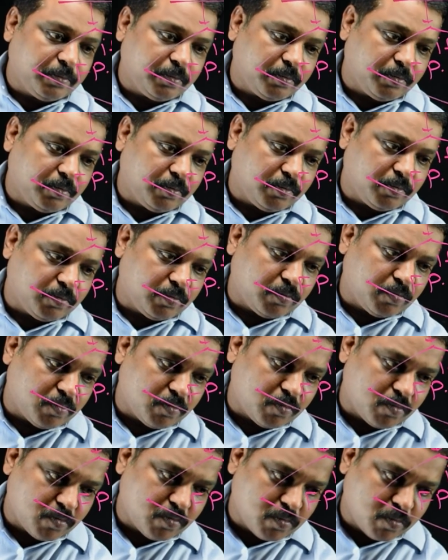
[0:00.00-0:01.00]

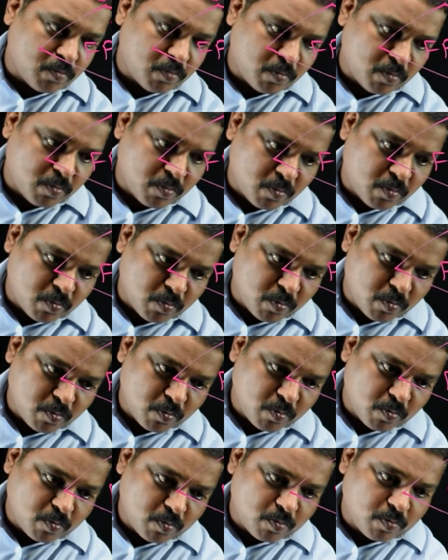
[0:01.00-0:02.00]

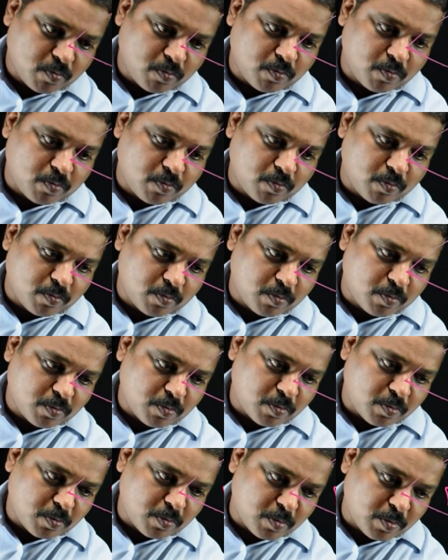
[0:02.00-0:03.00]

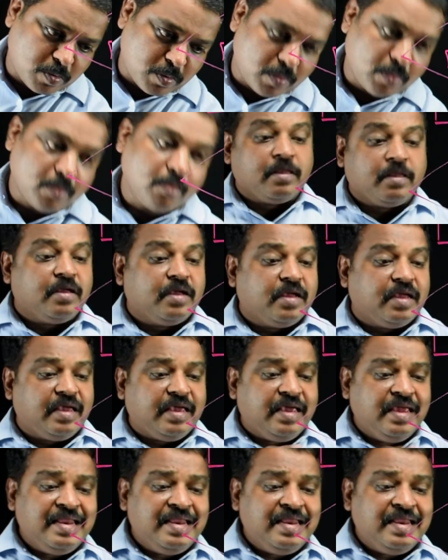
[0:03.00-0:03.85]
Nobody speaks.